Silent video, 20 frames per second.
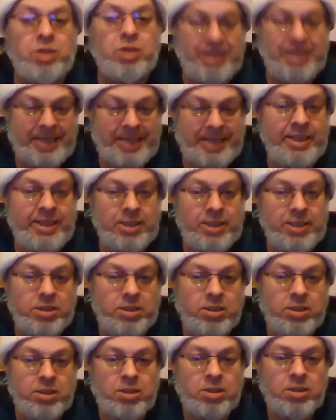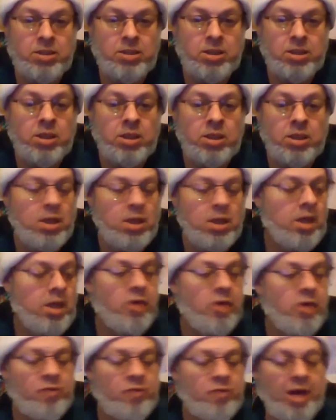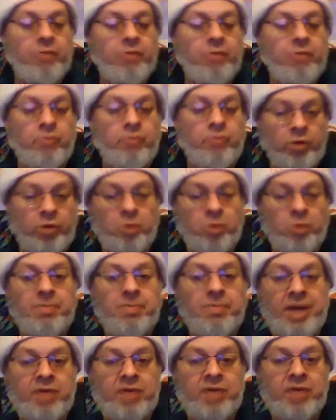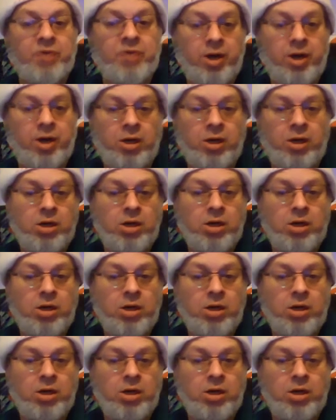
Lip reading: in it. That room back there